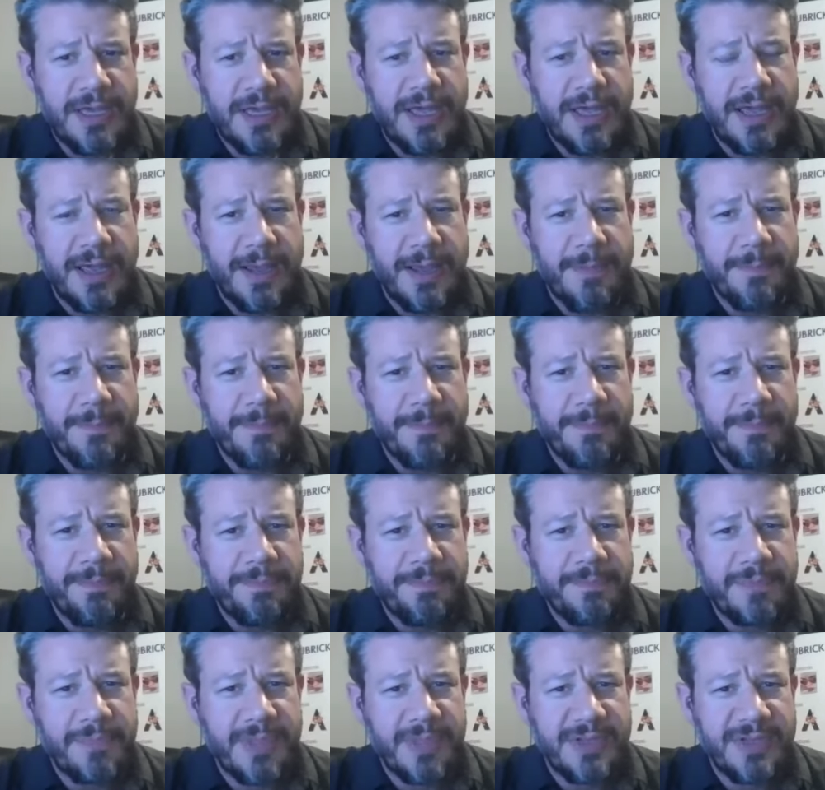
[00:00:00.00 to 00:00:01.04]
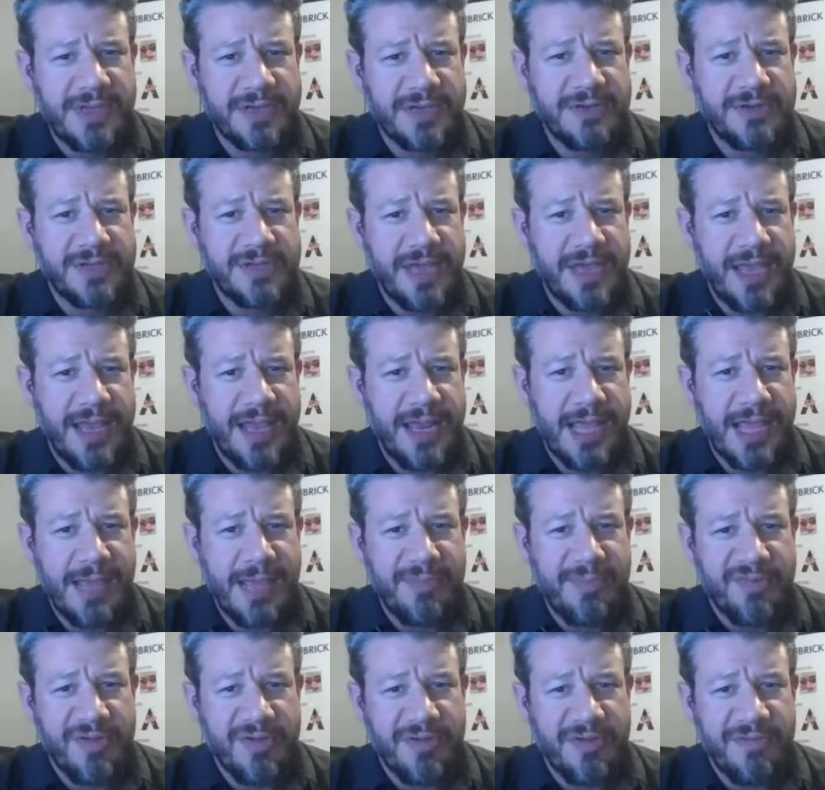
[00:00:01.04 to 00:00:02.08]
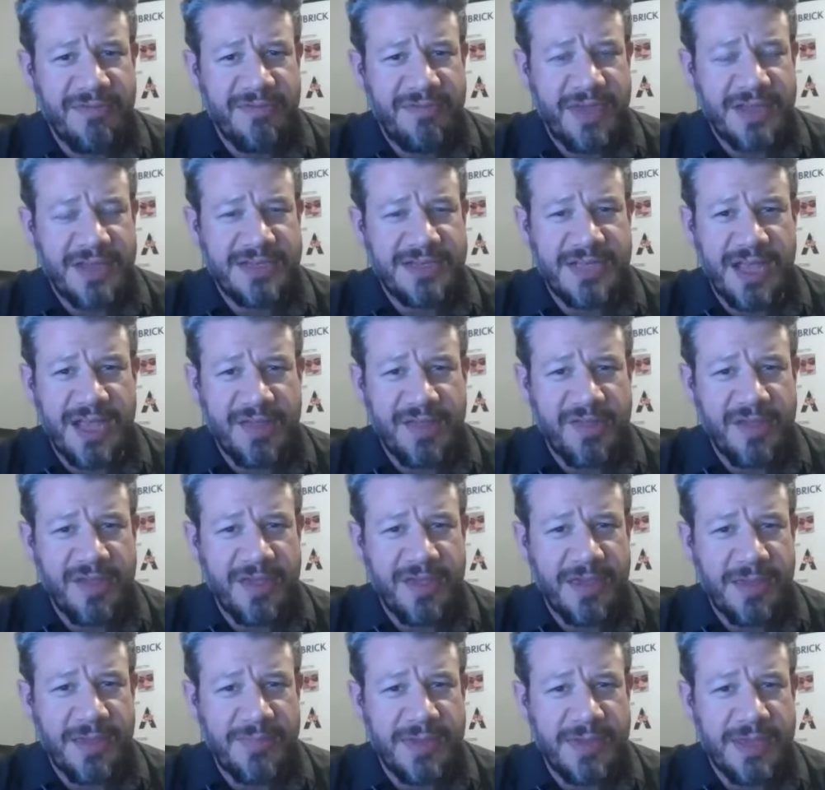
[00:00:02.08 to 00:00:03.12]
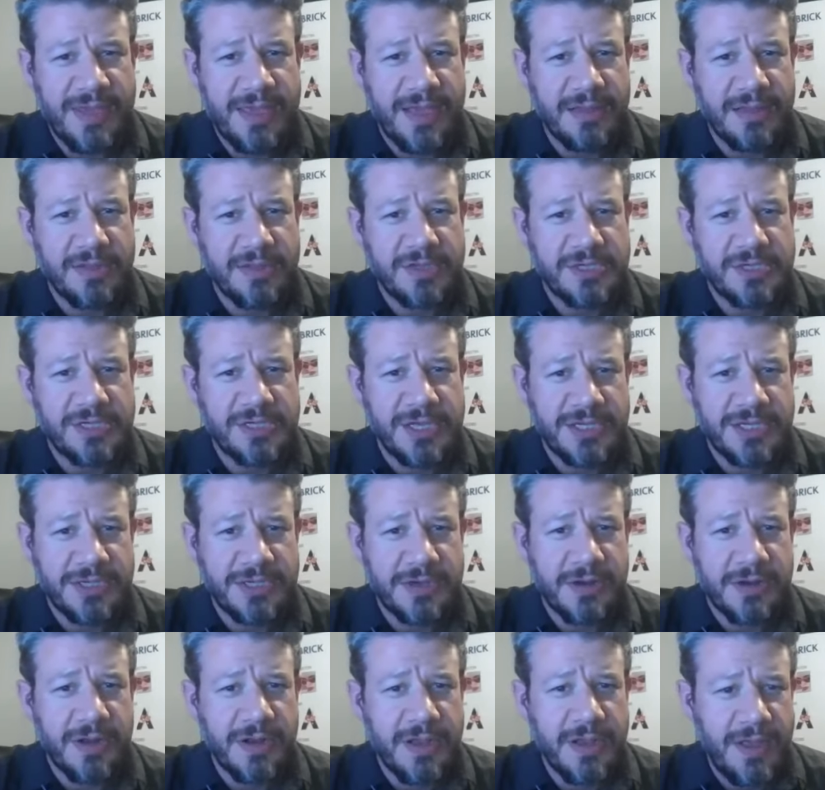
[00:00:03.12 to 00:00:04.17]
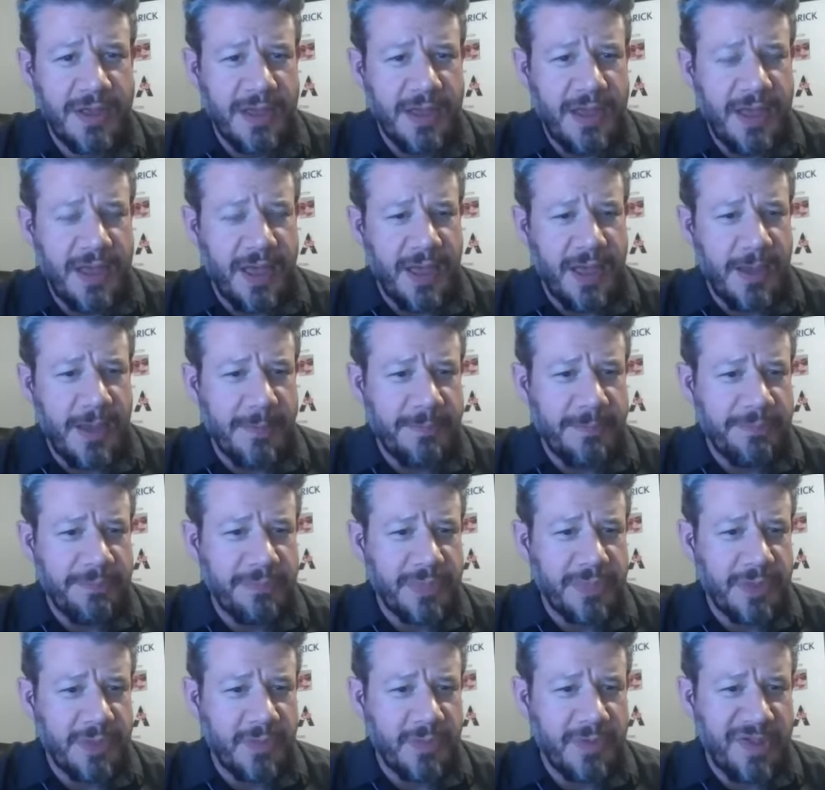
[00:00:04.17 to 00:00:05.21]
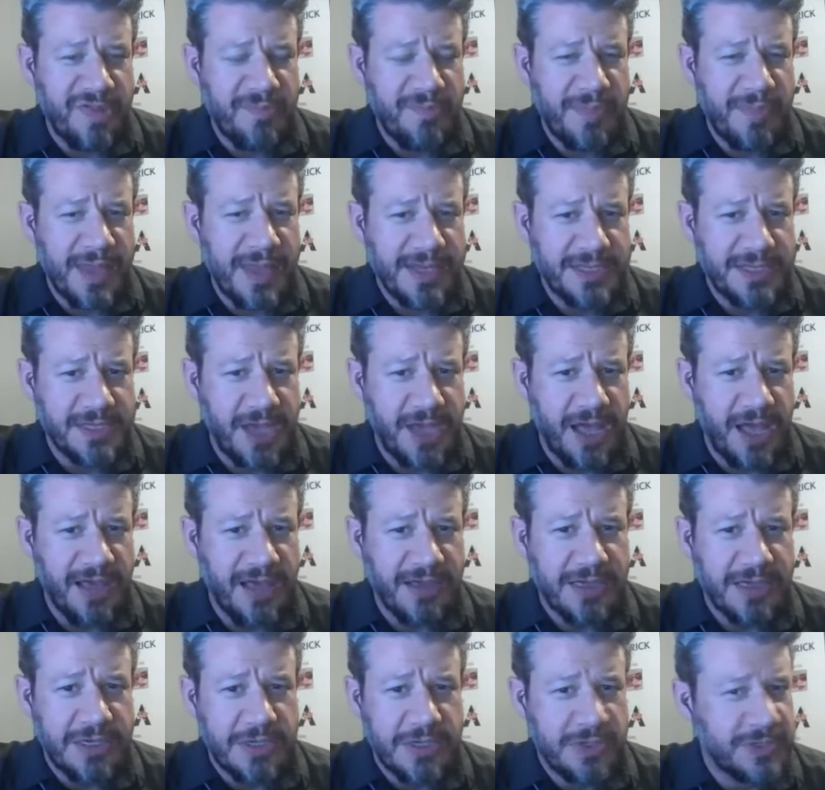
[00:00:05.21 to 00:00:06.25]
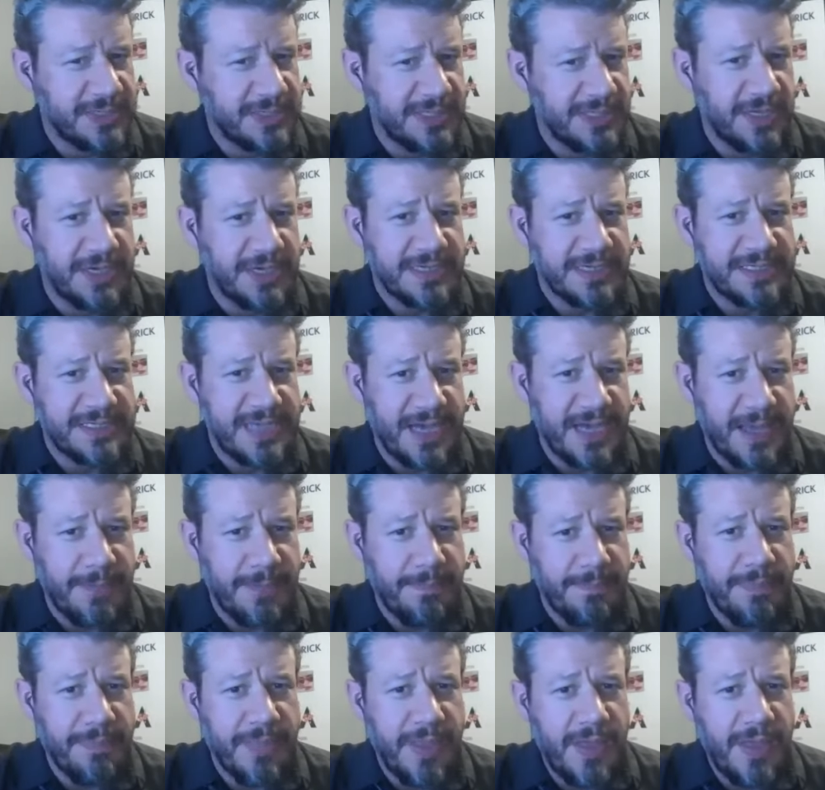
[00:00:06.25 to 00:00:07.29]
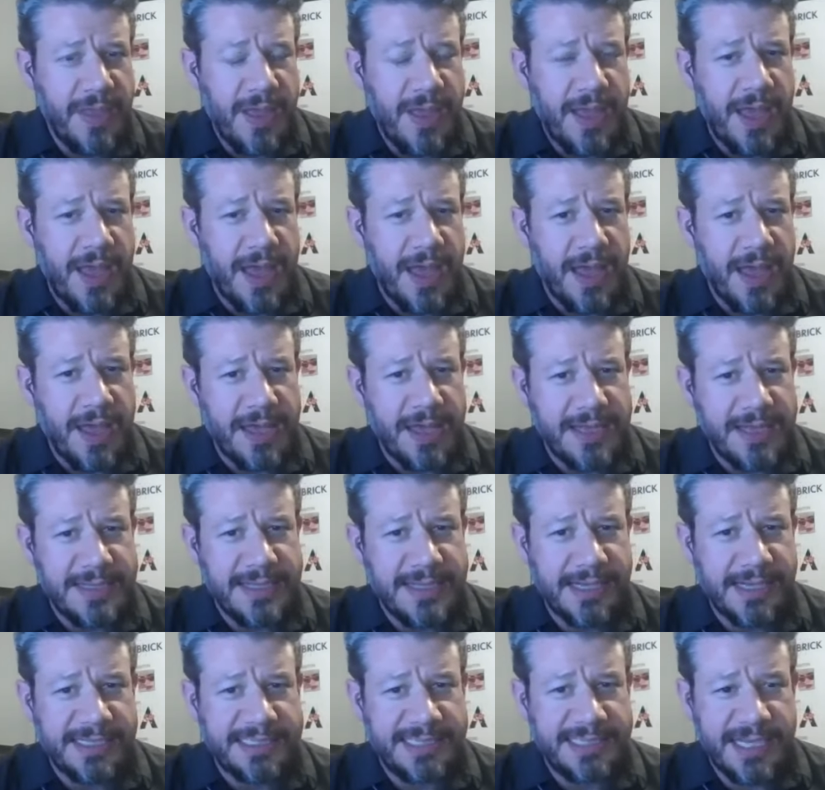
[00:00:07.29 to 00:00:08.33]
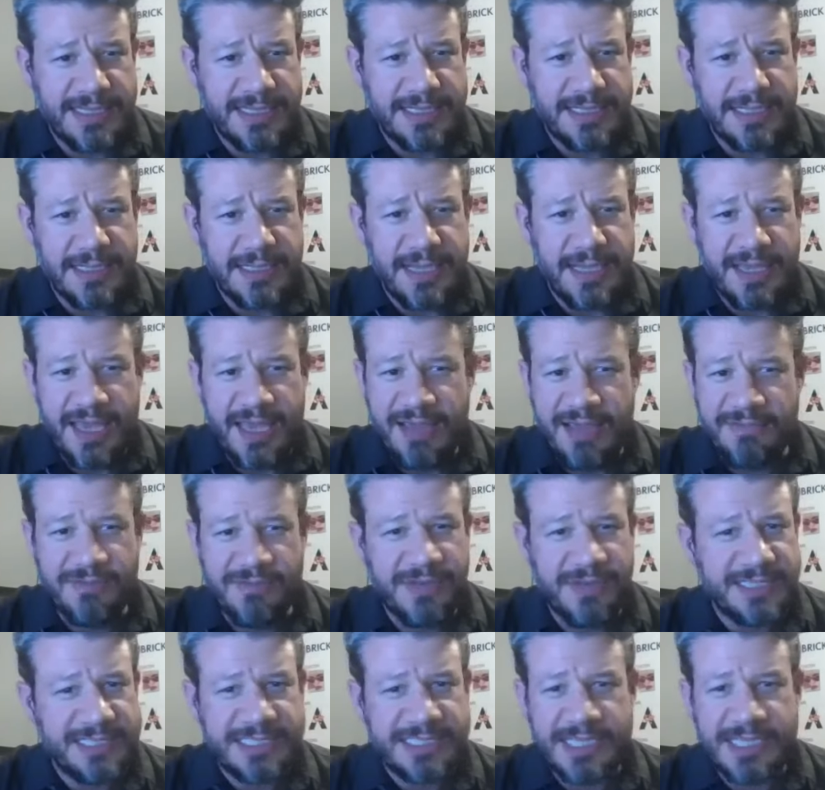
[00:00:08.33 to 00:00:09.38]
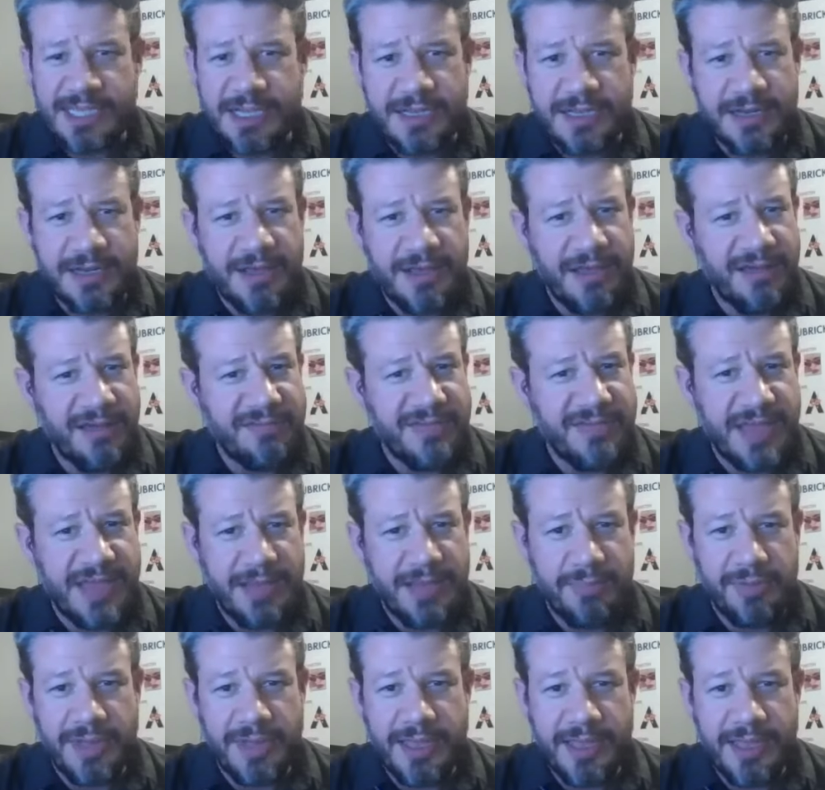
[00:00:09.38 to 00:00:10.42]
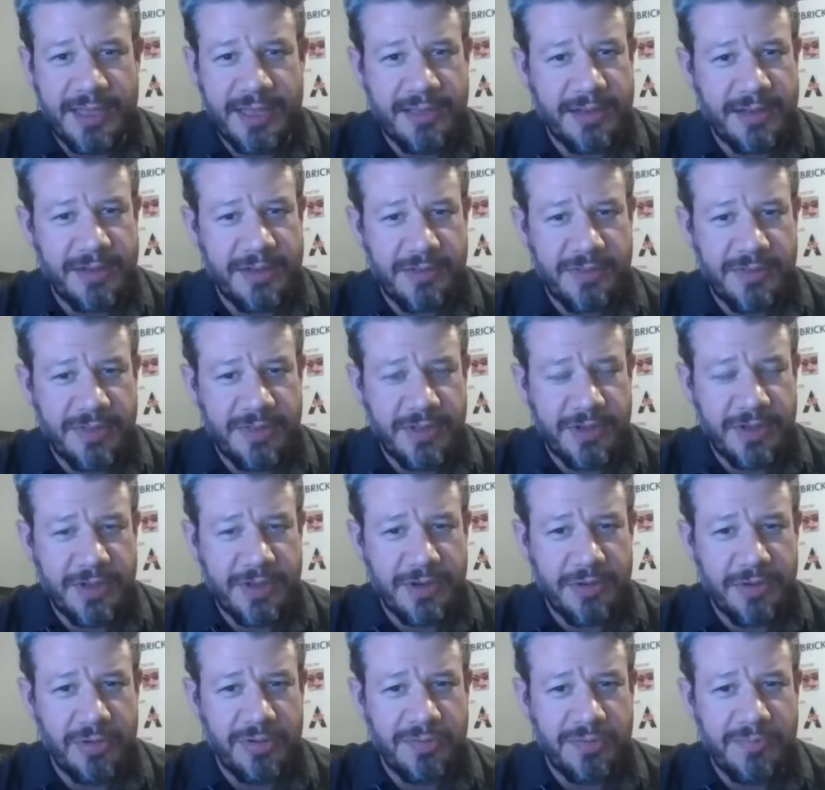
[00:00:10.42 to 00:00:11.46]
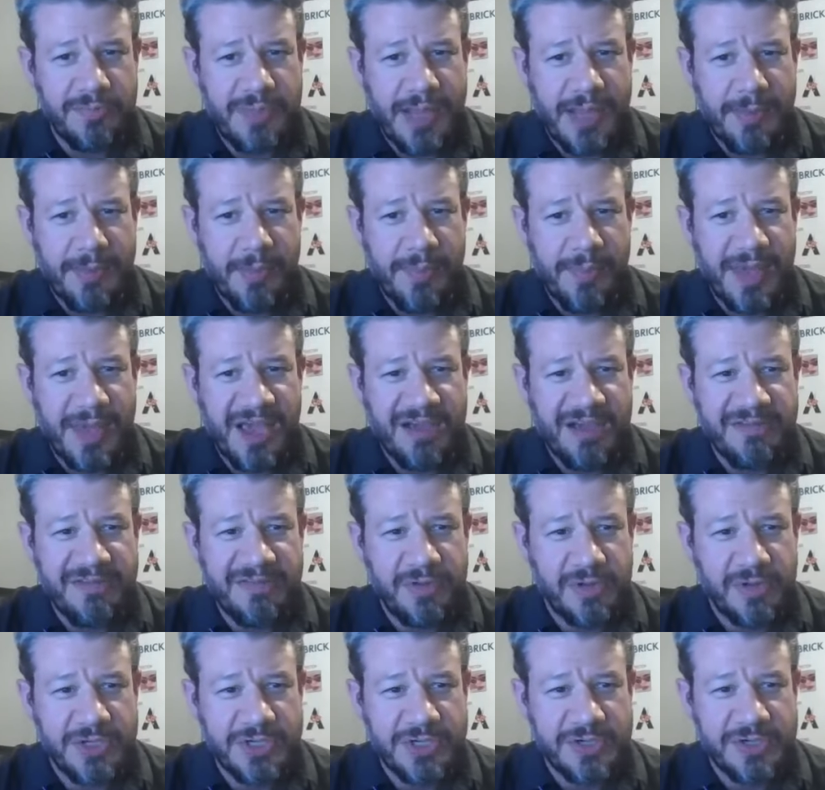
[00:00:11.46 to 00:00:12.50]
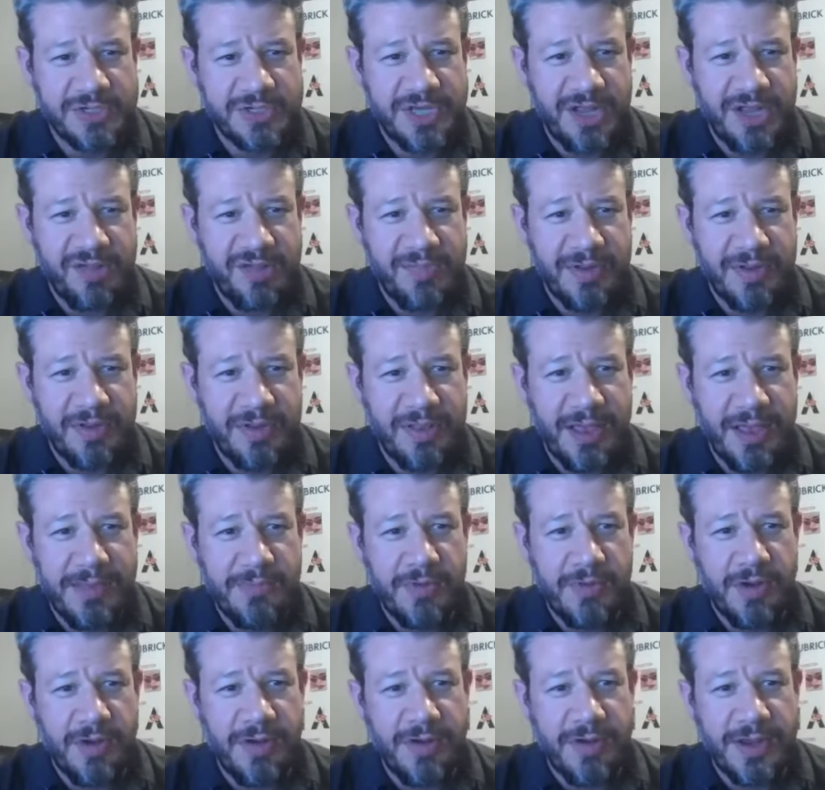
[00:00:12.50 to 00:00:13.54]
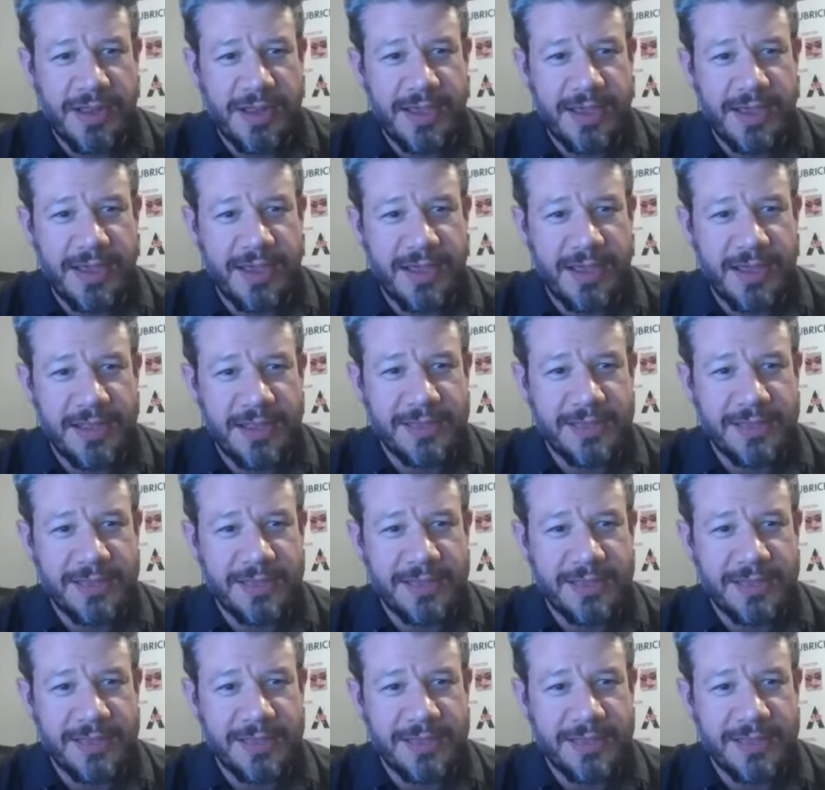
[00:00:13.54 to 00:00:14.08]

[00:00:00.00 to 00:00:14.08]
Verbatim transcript: Um, Dr. Diane Hamstra, fantastic AP English teacher, um, we spent a good long time uh, dissecting like every scene of that play. You know, the good old paperback Folger Shakespeare Library uh, edition.